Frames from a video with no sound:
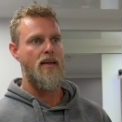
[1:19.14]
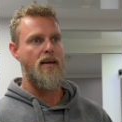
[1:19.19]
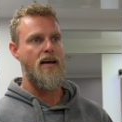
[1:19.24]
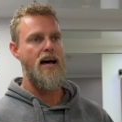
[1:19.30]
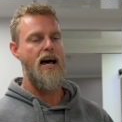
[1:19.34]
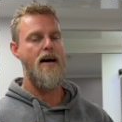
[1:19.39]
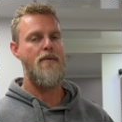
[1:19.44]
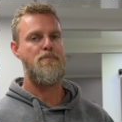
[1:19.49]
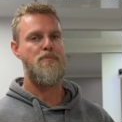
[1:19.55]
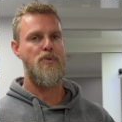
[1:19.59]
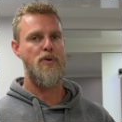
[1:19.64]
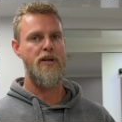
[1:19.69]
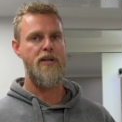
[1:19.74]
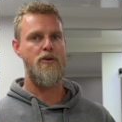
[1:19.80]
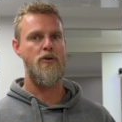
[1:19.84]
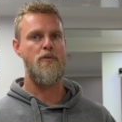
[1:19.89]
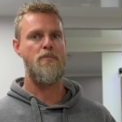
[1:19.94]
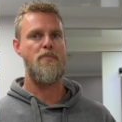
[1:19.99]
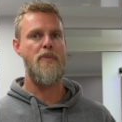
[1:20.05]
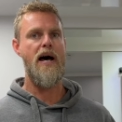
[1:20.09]
a pretty
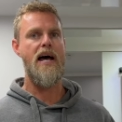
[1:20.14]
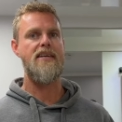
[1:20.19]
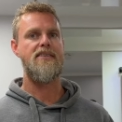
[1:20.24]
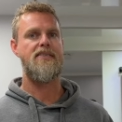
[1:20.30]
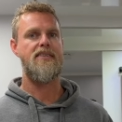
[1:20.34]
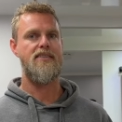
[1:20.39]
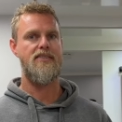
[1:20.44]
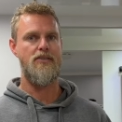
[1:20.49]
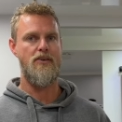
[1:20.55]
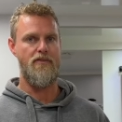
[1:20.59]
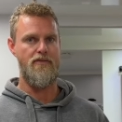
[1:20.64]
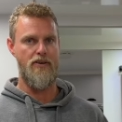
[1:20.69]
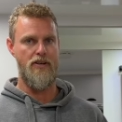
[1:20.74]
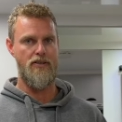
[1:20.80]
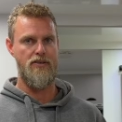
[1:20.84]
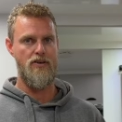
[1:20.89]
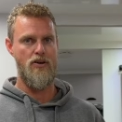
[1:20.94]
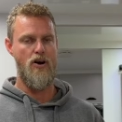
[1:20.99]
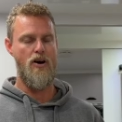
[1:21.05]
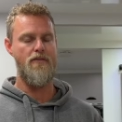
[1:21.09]
good basis of a
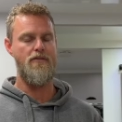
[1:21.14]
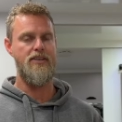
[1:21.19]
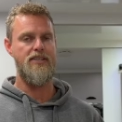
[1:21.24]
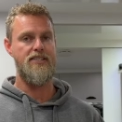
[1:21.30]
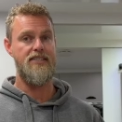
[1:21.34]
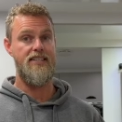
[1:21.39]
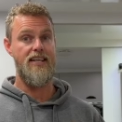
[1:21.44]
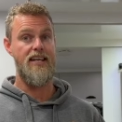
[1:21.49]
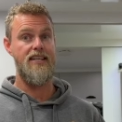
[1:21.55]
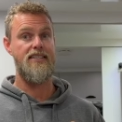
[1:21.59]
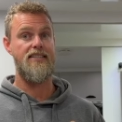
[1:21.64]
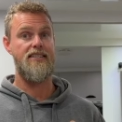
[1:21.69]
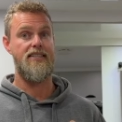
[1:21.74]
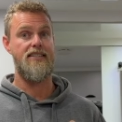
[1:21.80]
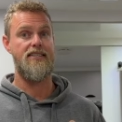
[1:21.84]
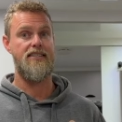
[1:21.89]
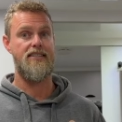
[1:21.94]
decent